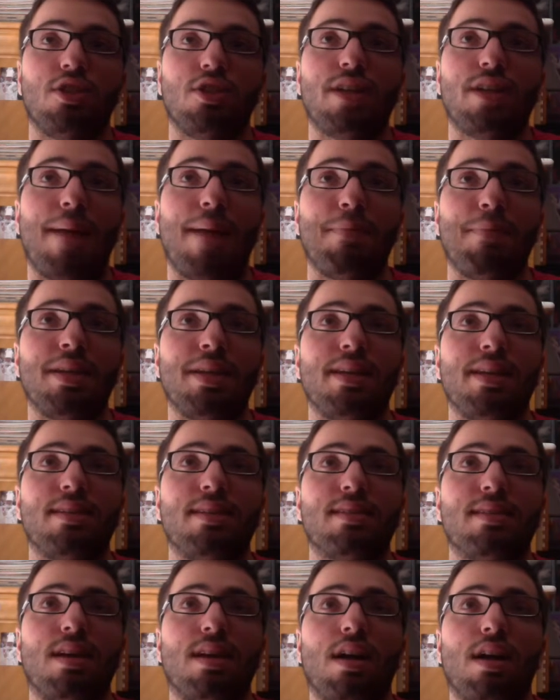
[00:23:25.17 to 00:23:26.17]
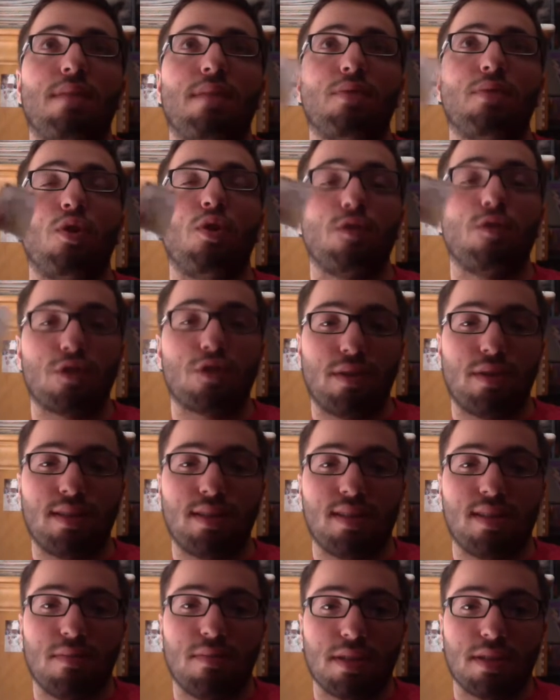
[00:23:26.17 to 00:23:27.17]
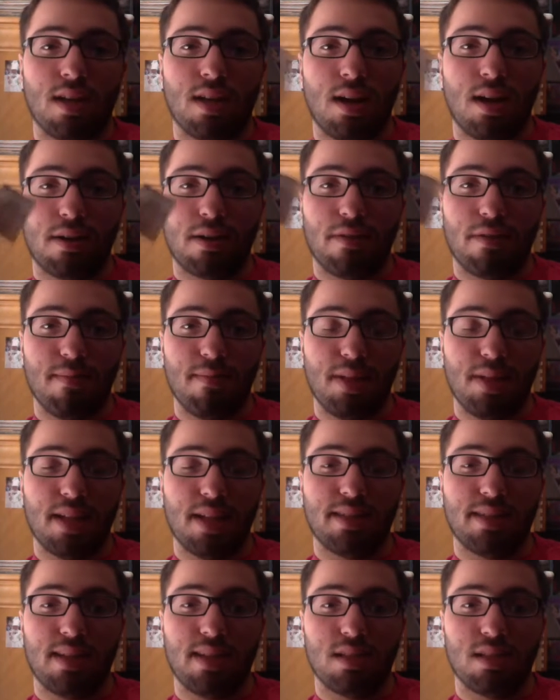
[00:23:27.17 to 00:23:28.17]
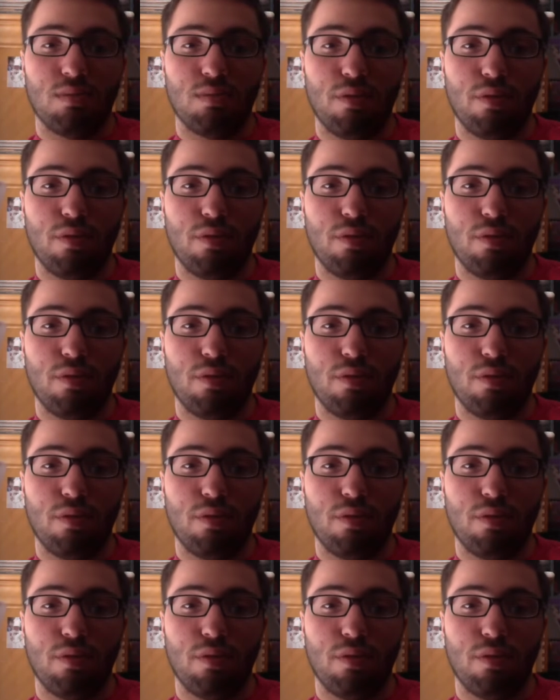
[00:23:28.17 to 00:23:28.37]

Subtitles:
Japanese culture and cinematography blended into the